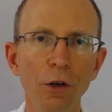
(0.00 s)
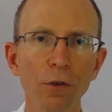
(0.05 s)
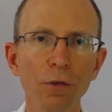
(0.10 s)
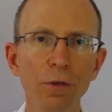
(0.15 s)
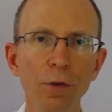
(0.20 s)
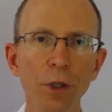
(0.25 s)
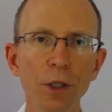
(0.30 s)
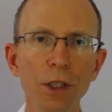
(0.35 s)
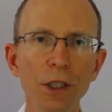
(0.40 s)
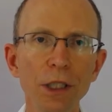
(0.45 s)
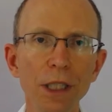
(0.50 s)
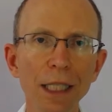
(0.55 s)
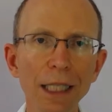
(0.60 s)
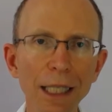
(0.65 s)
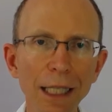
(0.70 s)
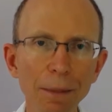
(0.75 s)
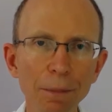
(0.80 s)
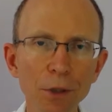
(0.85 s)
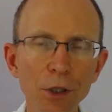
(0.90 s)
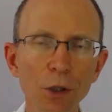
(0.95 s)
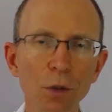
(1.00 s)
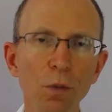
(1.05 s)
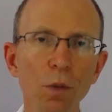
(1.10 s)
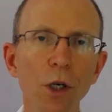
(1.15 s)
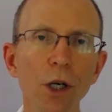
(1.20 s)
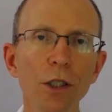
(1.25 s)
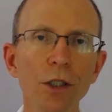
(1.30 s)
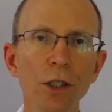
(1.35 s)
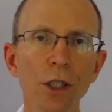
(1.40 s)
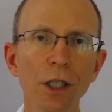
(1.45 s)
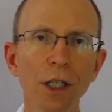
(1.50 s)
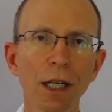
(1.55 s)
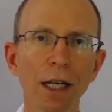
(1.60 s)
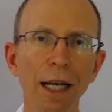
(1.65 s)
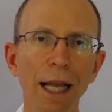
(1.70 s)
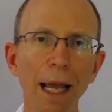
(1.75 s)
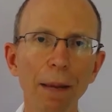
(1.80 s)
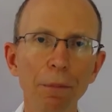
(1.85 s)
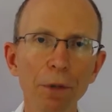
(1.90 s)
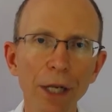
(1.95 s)
for teams at work to
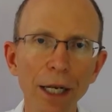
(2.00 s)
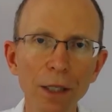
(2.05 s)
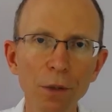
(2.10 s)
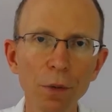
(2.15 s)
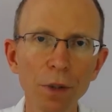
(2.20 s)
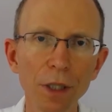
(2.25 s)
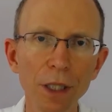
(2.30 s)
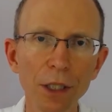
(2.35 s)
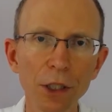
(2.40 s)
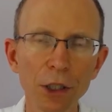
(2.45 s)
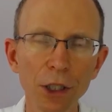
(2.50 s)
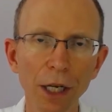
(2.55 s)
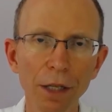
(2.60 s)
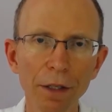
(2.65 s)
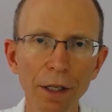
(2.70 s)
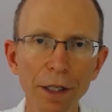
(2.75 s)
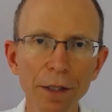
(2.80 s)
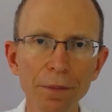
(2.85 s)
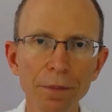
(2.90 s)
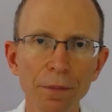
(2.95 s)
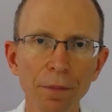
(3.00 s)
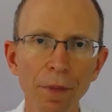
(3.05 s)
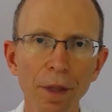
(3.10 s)
collaborate with each other,